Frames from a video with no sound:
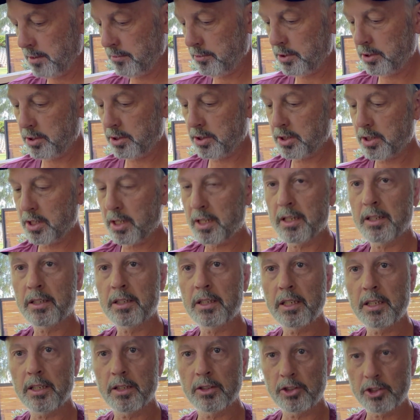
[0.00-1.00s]
you just gotta
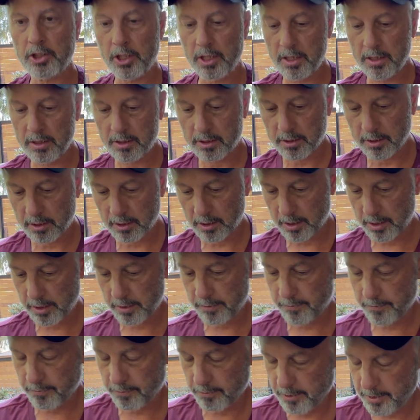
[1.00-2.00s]
take a chance in
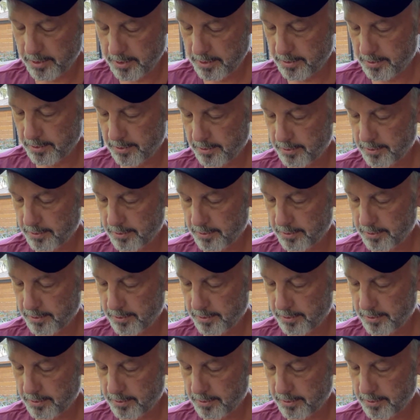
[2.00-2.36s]
life, right?